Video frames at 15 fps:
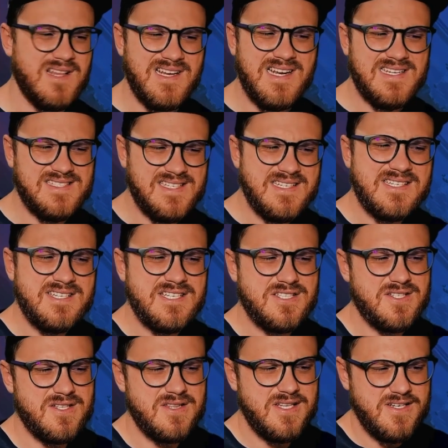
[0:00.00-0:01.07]
Like I said
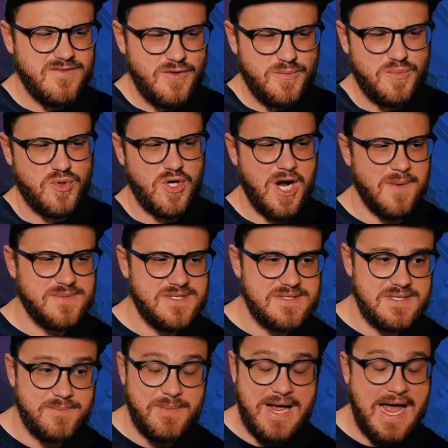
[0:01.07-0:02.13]
initially, Laravel Prompts is
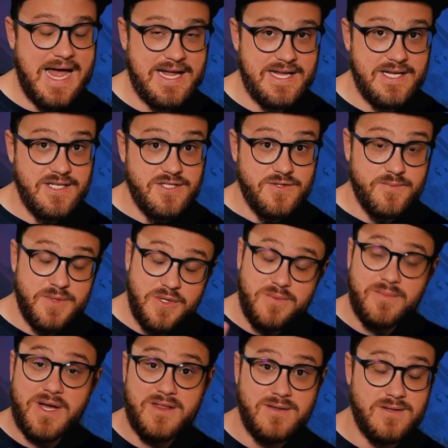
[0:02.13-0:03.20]
a package built
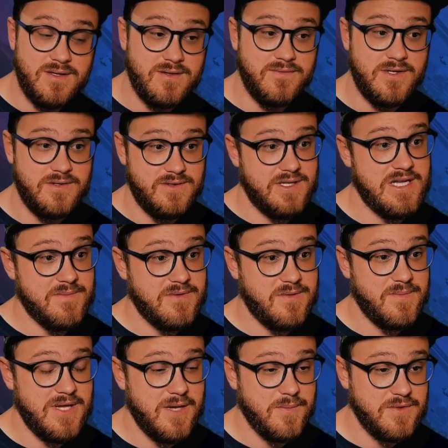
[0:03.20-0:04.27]
by the Laravel team to
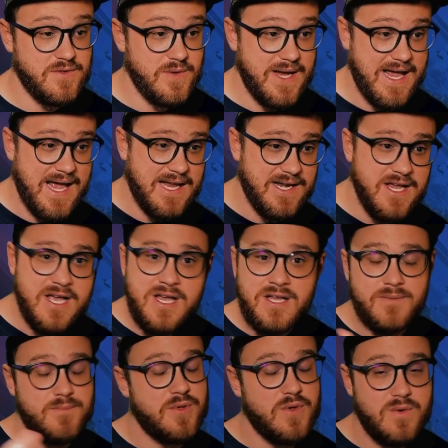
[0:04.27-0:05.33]
be able to add
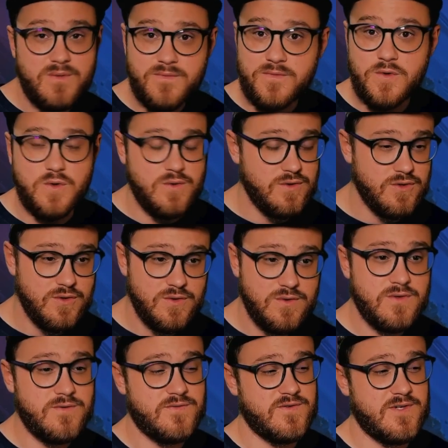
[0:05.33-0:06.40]
beautiful,
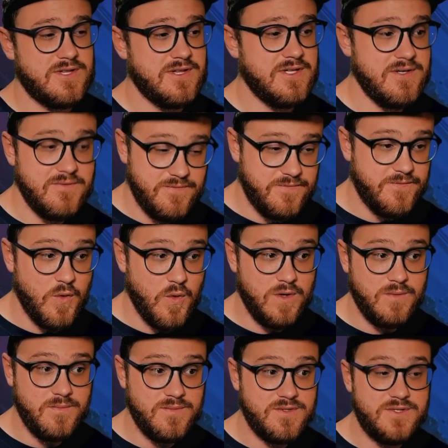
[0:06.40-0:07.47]
user friendly
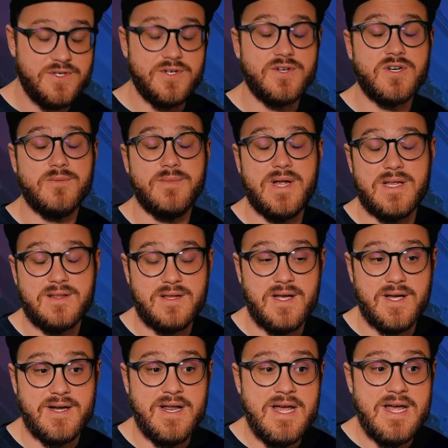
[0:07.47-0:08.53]
forms to your command
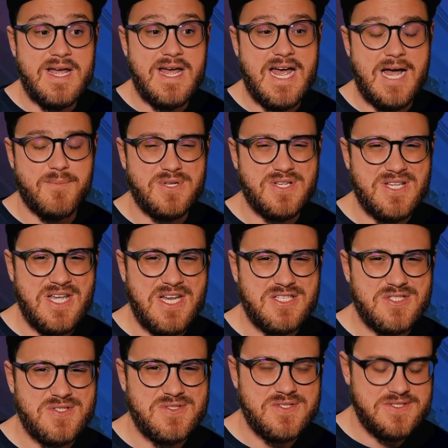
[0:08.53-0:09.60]
line
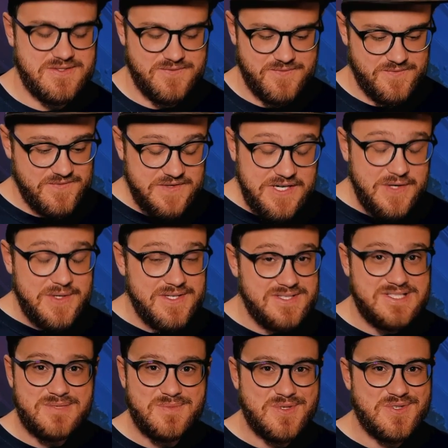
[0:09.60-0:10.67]
applications. It's very
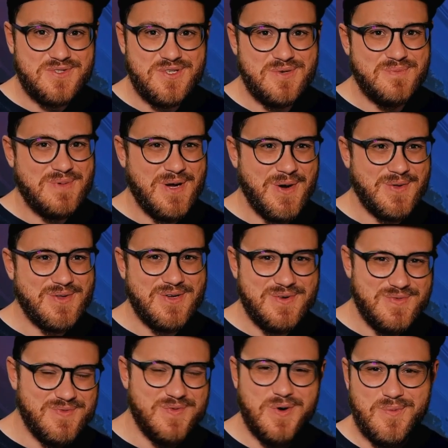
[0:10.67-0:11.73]
similar to building
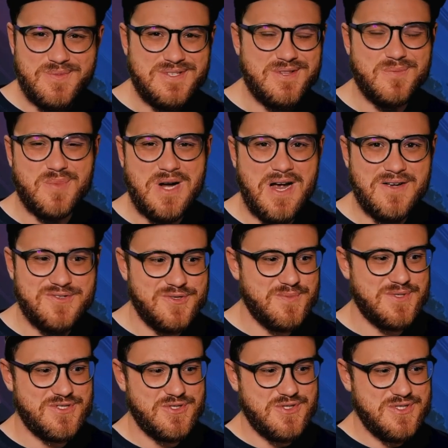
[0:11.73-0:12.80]
forms in the browser,
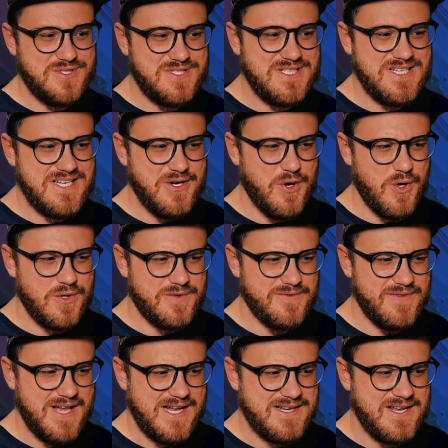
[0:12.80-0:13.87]
but you just get all of
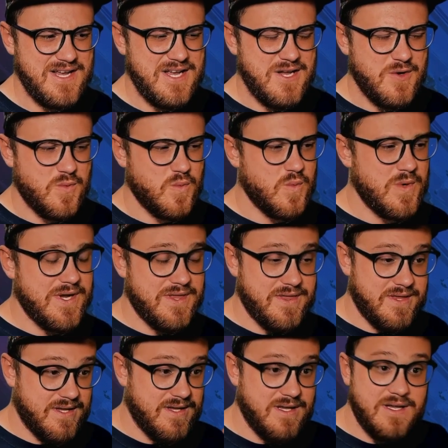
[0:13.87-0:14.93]
that
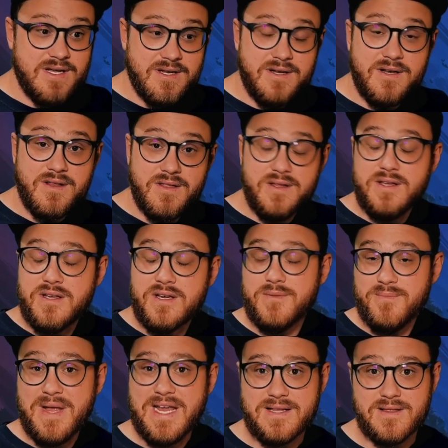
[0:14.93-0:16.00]
within the
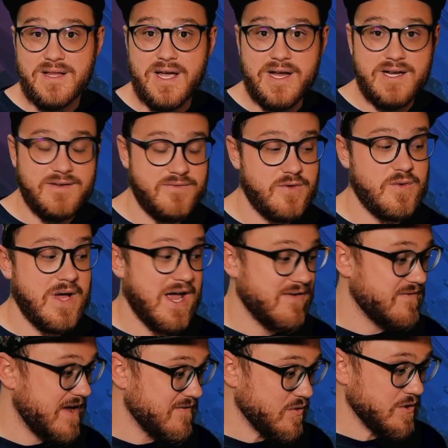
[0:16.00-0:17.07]
command line. If you
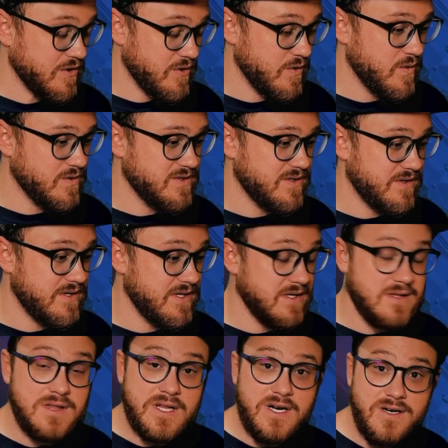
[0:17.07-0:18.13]
have ever used the
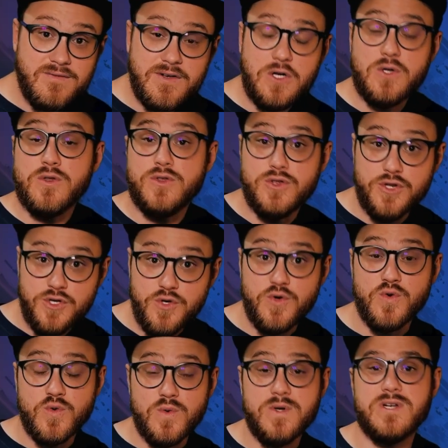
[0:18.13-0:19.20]
Laravel
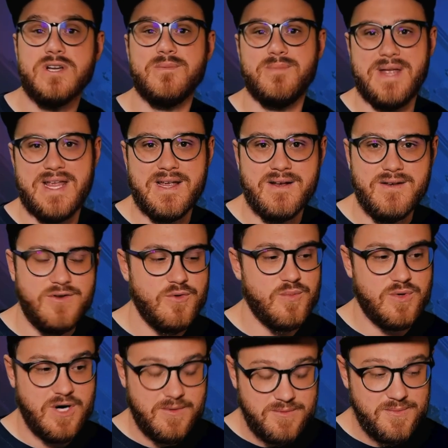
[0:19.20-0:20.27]
new command, you
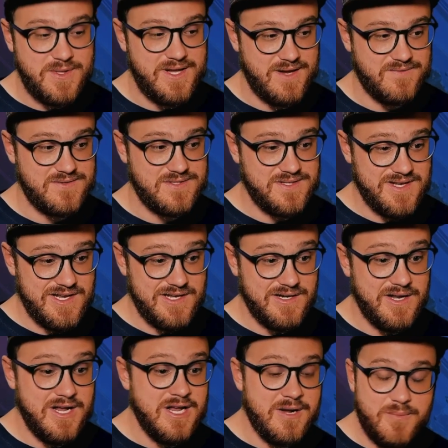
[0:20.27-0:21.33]
probably have seen
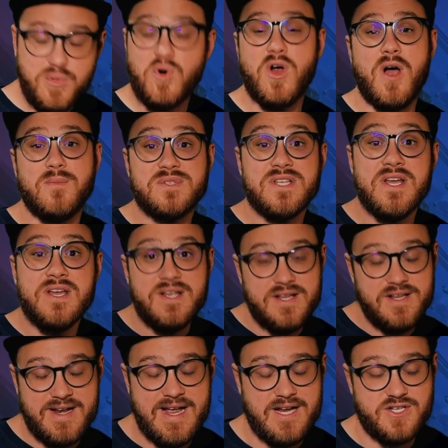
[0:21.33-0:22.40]
prompts
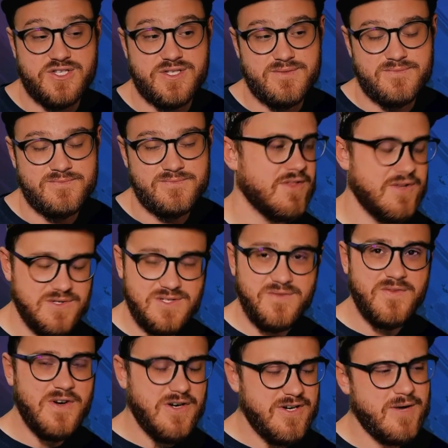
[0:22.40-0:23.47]
in action there's a
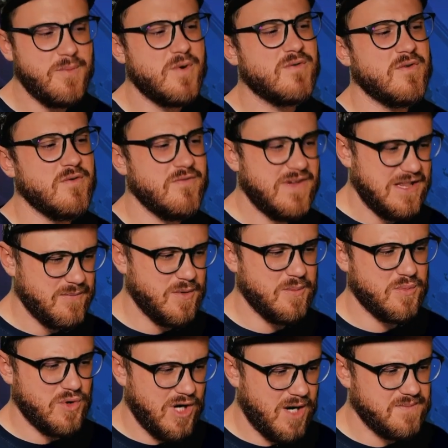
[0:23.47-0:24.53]
fair number of available
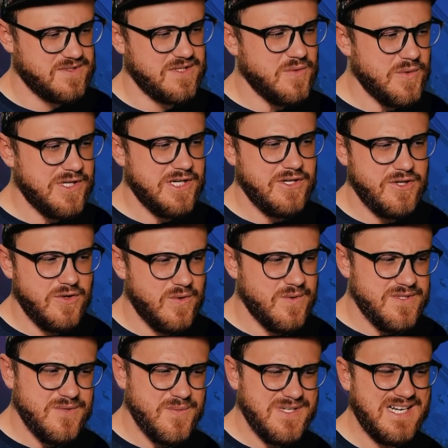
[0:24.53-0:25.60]
prompts that we can
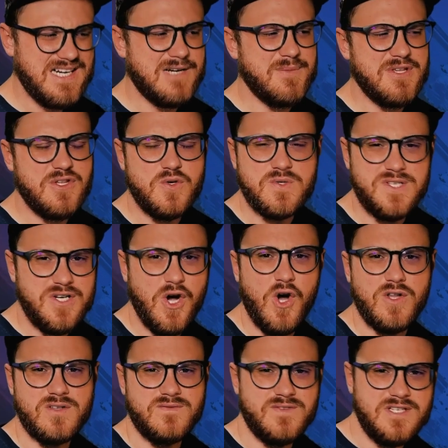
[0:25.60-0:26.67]
use, and we're not going to be using
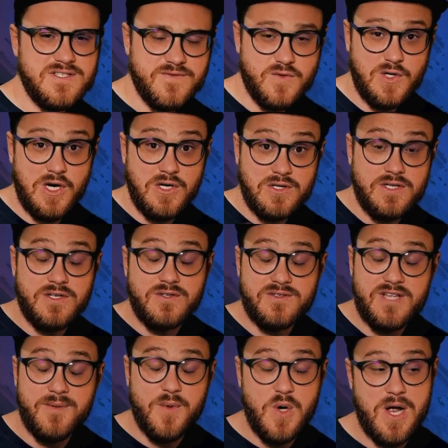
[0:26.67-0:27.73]
all of this for our little
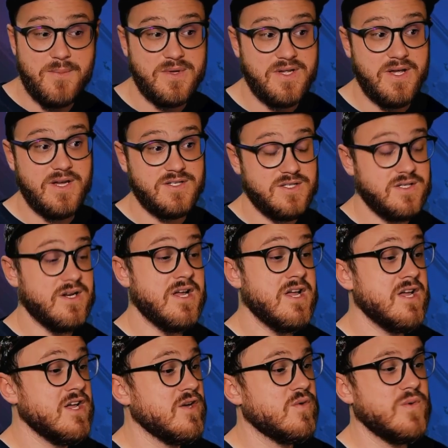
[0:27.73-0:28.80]
demo application.
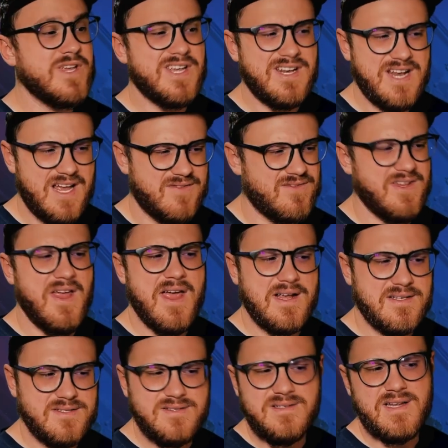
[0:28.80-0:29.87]
We can have
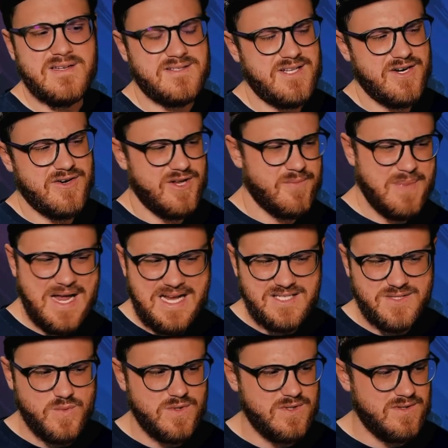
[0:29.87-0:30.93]
text, text area,
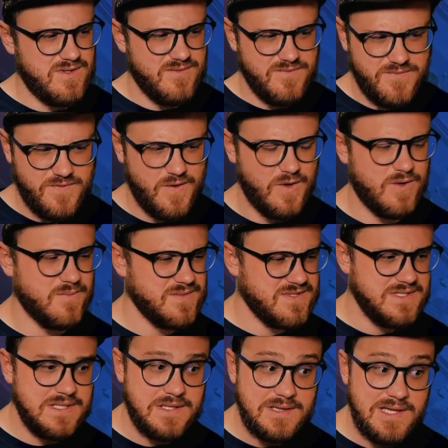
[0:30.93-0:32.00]
password, confirm,
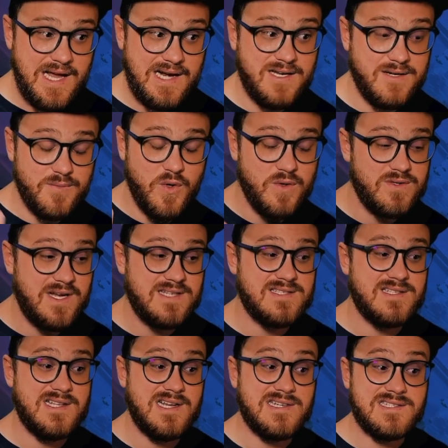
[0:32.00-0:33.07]
select,
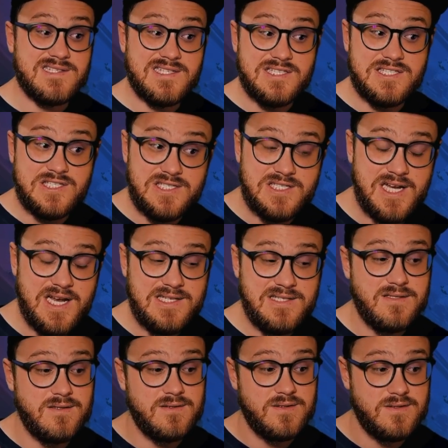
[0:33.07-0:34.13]
multi-select,
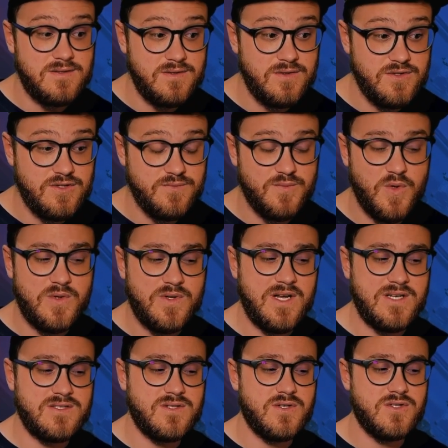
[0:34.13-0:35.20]
suggest, search,
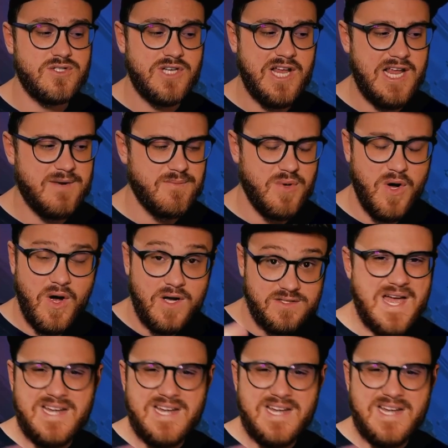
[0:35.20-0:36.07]
multi-search, and pause.